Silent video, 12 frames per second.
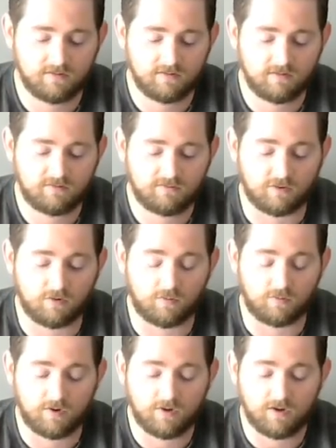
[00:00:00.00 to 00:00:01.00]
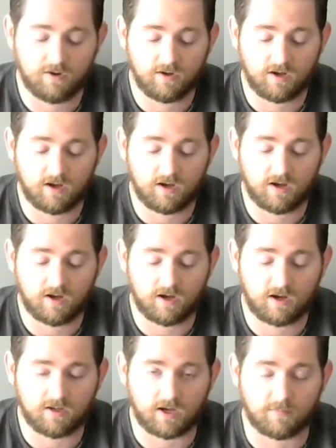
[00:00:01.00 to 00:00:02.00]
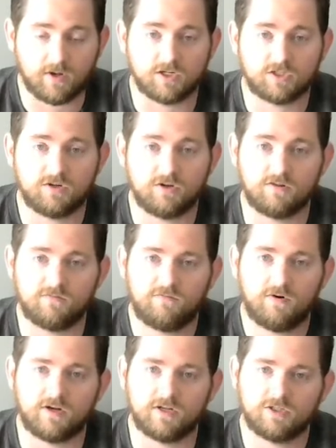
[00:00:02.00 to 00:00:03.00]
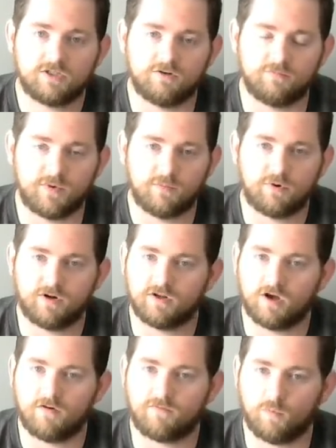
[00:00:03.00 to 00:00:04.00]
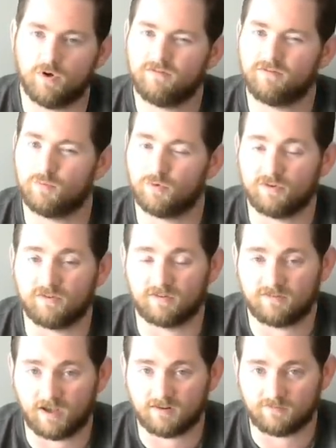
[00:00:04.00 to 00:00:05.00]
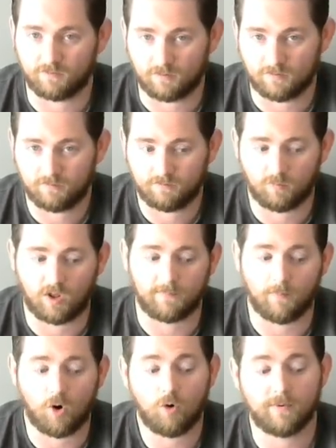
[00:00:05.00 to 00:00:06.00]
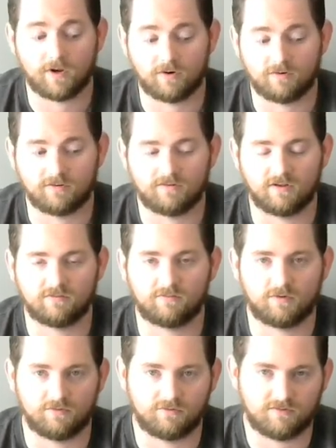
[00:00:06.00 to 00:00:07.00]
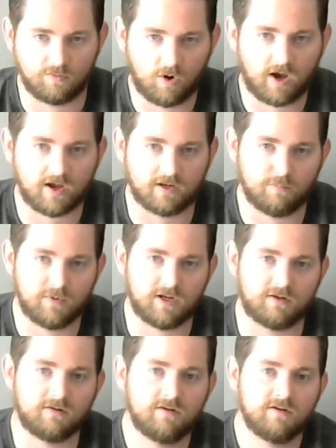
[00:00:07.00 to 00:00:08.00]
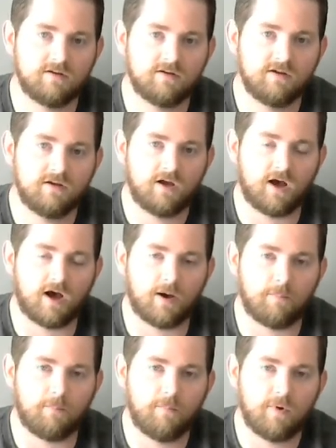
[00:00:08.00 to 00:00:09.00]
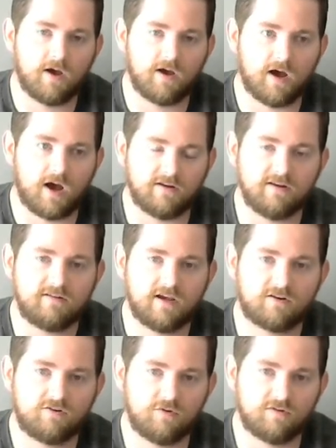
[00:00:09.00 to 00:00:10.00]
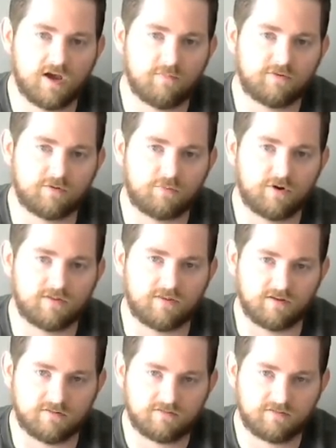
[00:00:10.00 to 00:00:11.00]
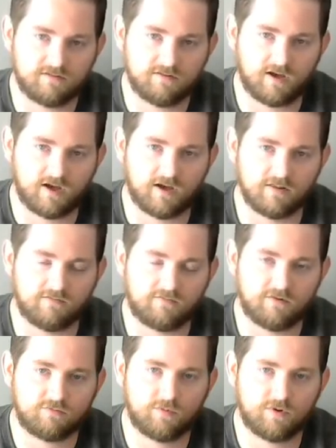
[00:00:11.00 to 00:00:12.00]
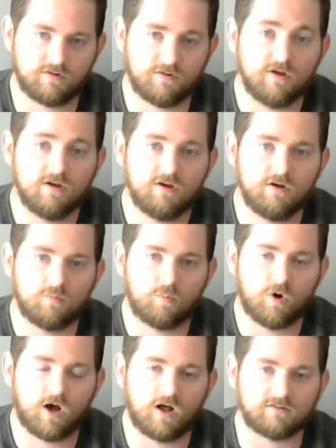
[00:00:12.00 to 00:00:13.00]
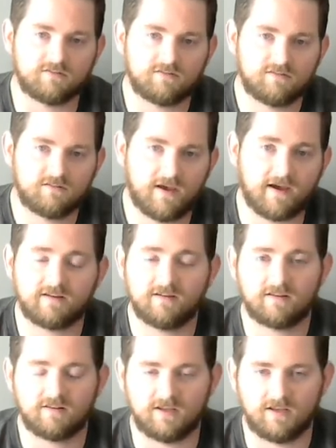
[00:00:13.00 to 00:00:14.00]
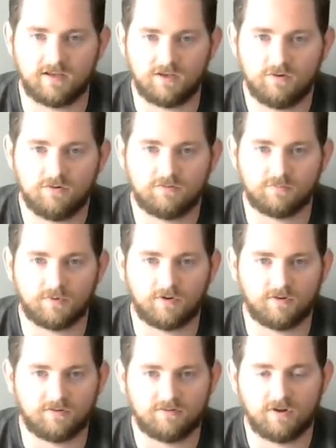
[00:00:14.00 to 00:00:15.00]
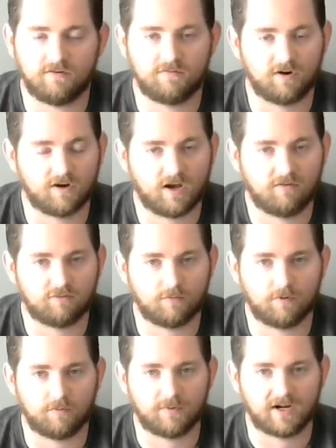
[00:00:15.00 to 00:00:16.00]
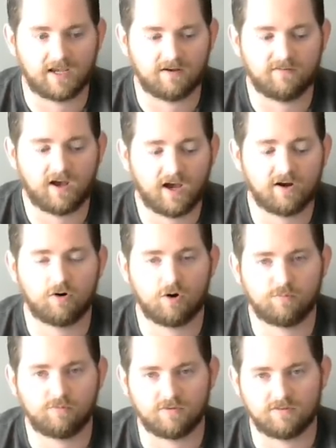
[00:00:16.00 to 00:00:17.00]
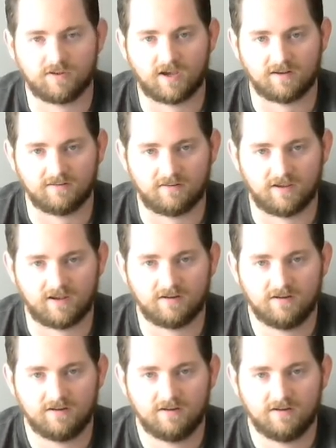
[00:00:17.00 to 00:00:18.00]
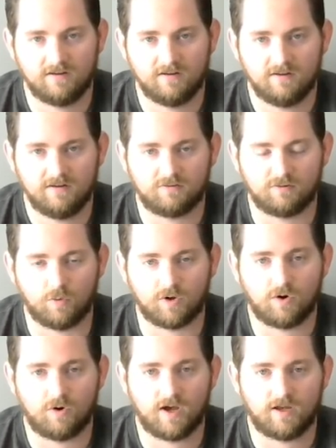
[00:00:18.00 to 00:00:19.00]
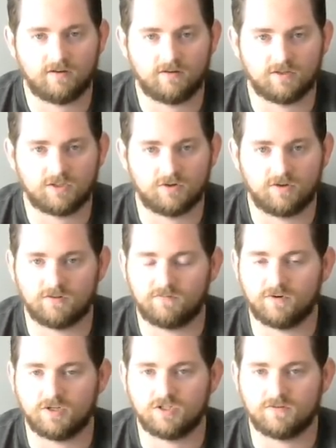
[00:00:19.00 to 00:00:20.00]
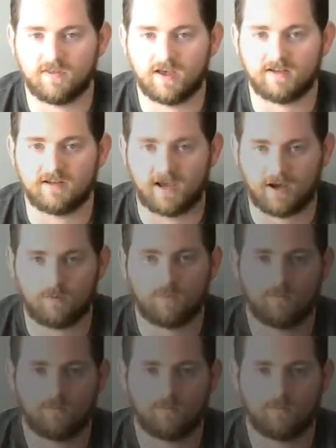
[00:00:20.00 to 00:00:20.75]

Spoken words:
So I'm going to show you the footage of me printing off the ones that were successful. Well, I'm hoping are successful. You'll see why in a minute. I did take 2 attempts to print this. The first one, while technically usable, is not very comfortable, but I have higher hopes for the second set. So we'll go ahead and show you the footage of that now.